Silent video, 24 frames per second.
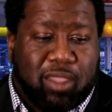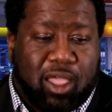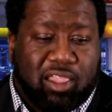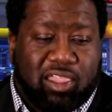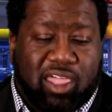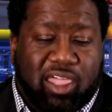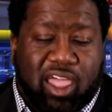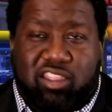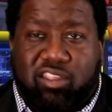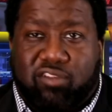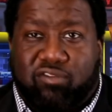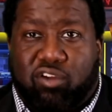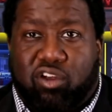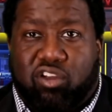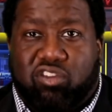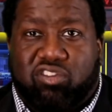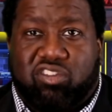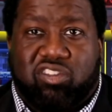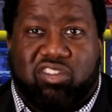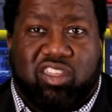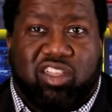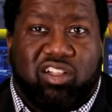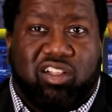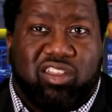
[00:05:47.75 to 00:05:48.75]
I like the
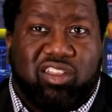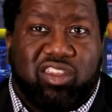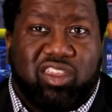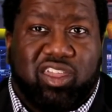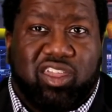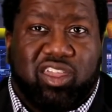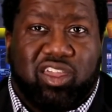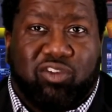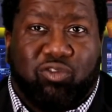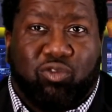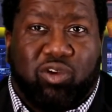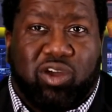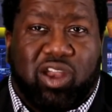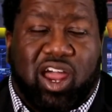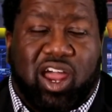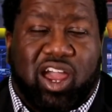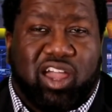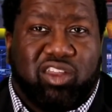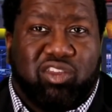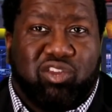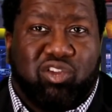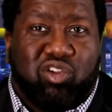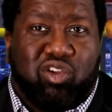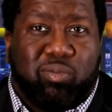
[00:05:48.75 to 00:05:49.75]
versatility of what
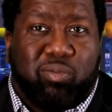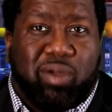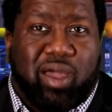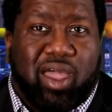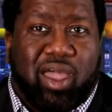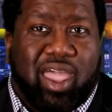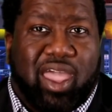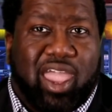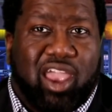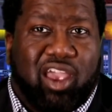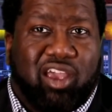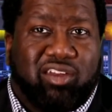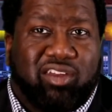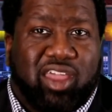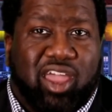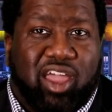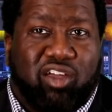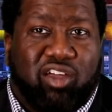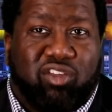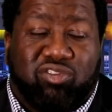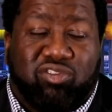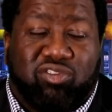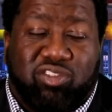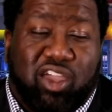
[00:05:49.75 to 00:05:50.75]
I can do with my hair
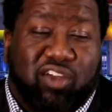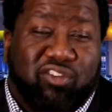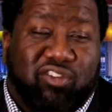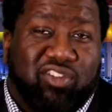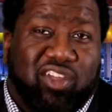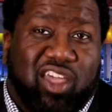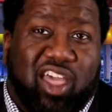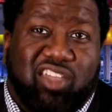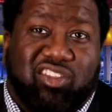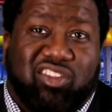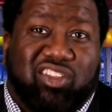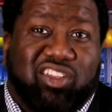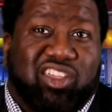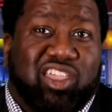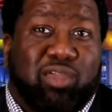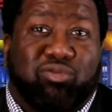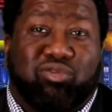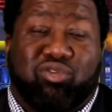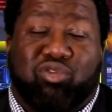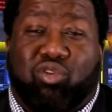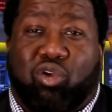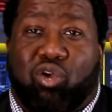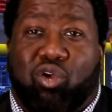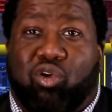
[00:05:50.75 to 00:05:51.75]
now. Definitely as it
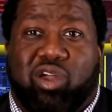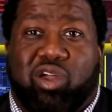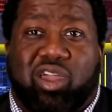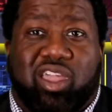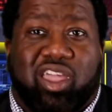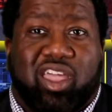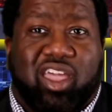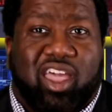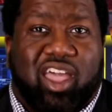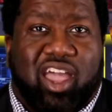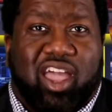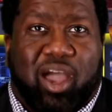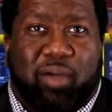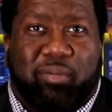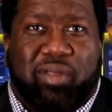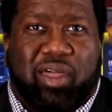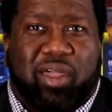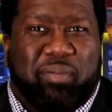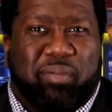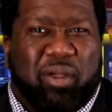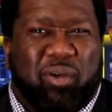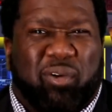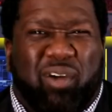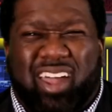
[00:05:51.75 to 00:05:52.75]
keeps growing, I'm
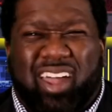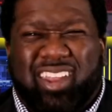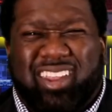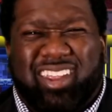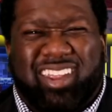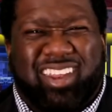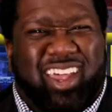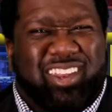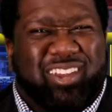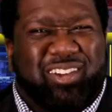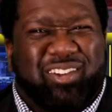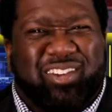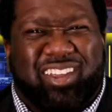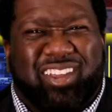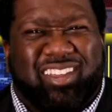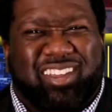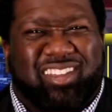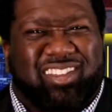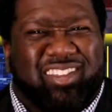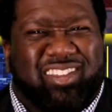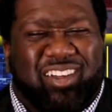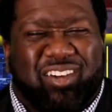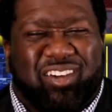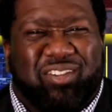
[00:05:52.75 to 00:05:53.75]
like, man, why didn't I do
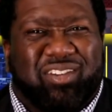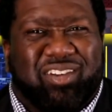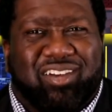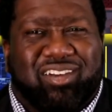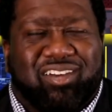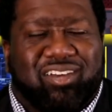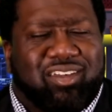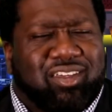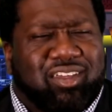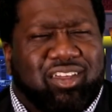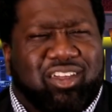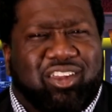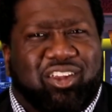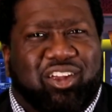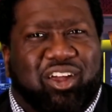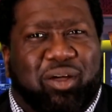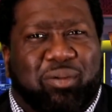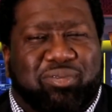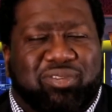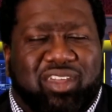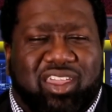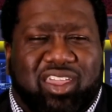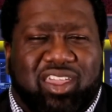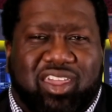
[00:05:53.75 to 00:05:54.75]
this sooner? You, you know
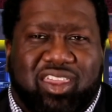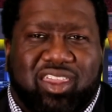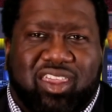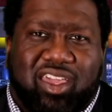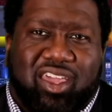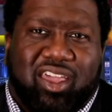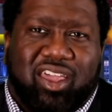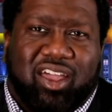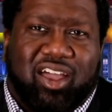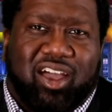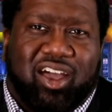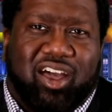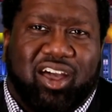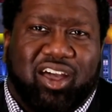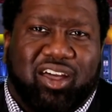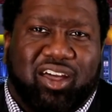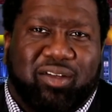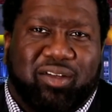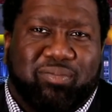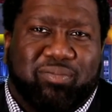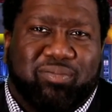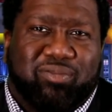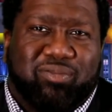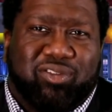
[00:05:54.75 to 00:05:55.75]
what I'm saying?
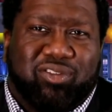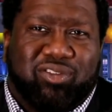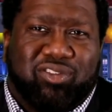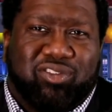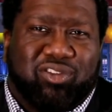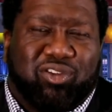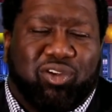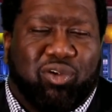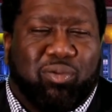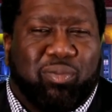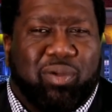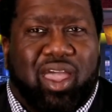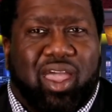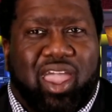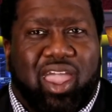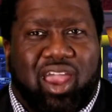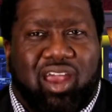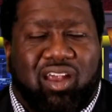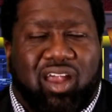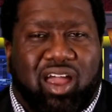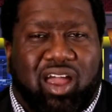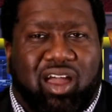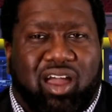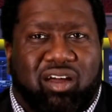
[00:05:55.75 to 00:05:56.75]
Um, grow my
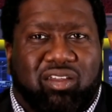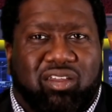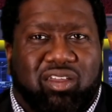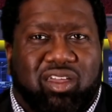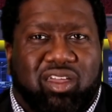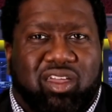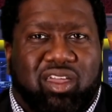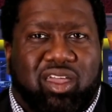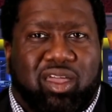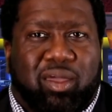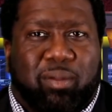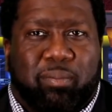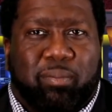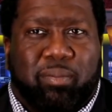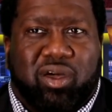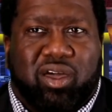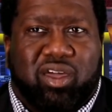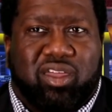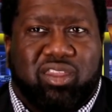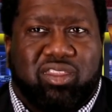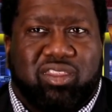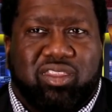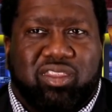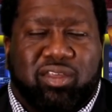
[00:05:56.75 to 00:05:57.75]
hair out.
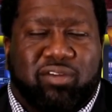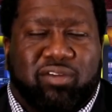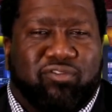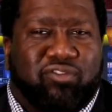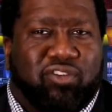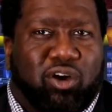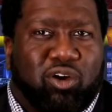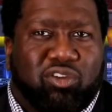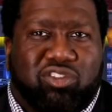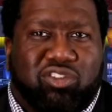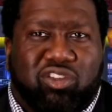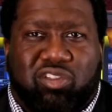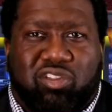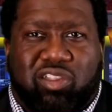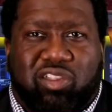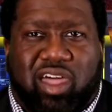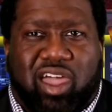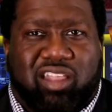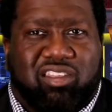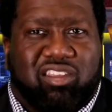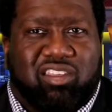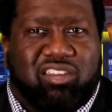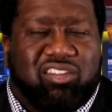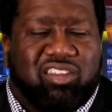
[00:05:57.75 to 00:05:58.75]
But them folks don't
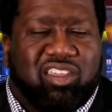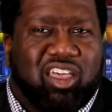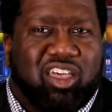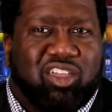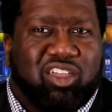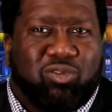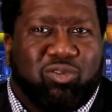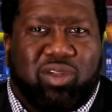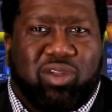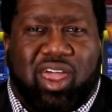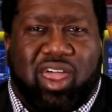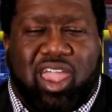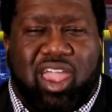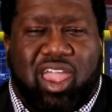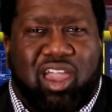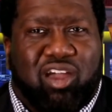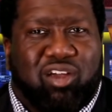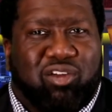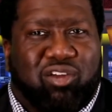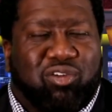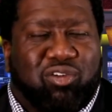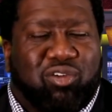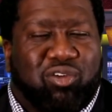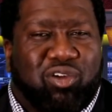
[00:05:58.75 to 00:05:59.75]
like to see us with our
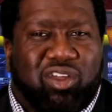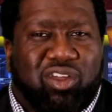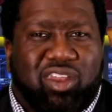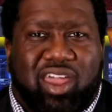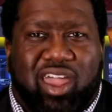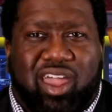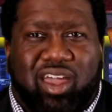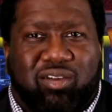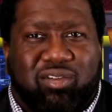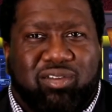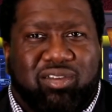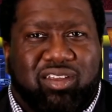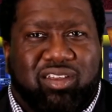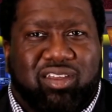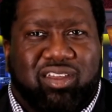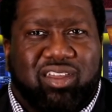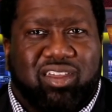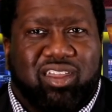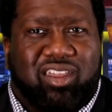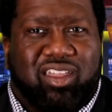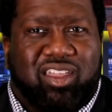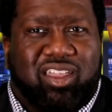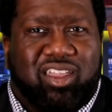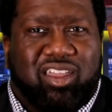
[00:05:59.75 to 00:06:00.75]
hair growing out,
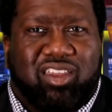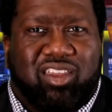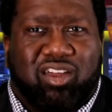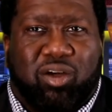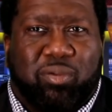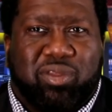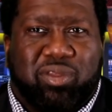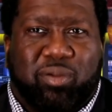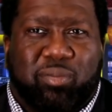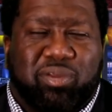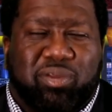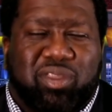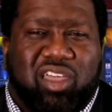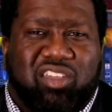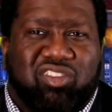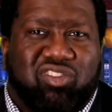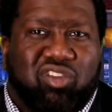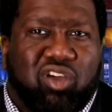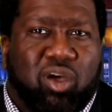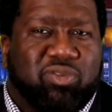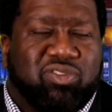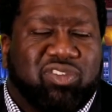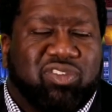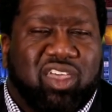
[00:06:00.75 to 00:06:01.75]
you know. But but they
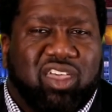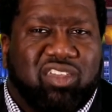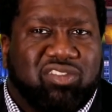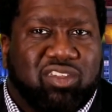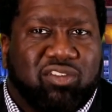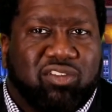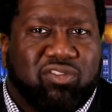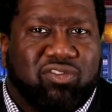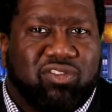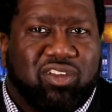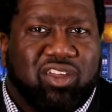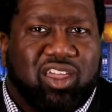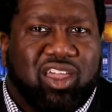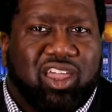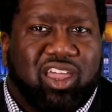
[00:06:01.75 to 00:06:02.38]
so obsessive.